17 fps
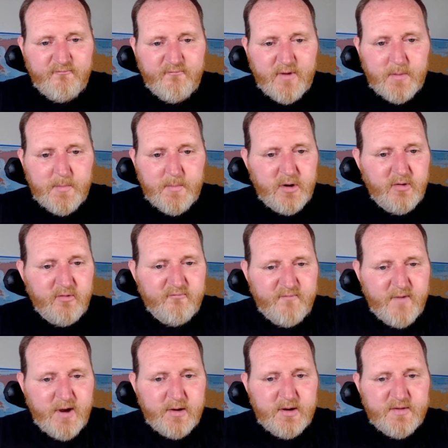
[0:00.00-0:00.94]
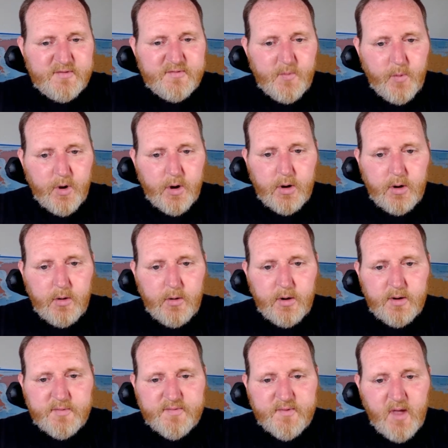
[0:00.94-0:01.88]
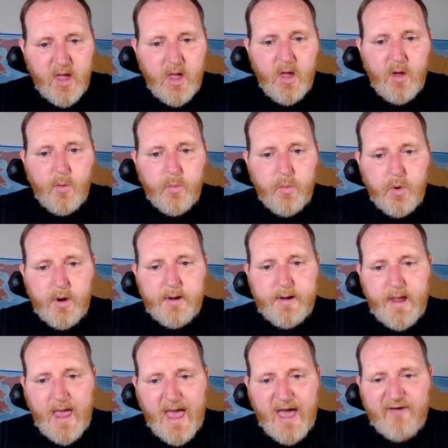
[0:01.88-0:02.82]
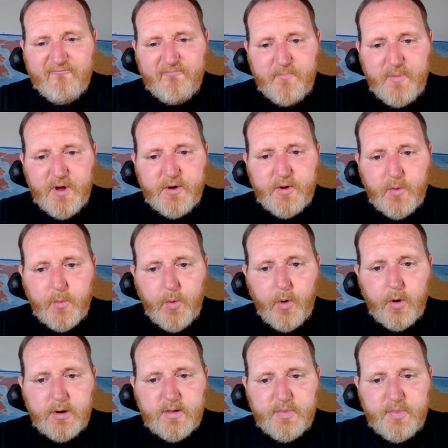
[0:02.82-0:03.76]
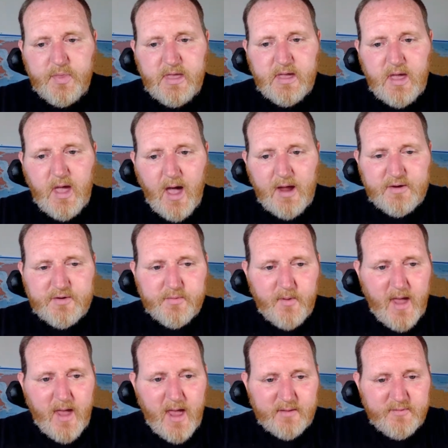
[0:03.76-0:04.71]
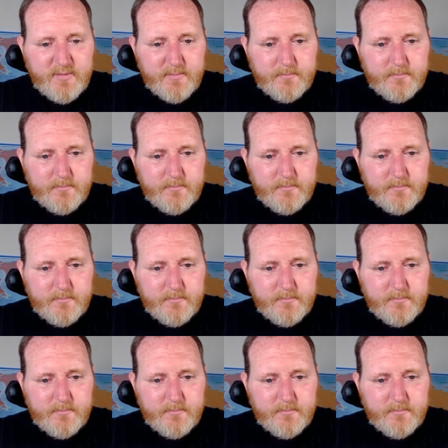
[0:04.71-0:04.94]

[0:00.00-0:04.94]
fundamental fairness, Workhorse would have been awarded the contract.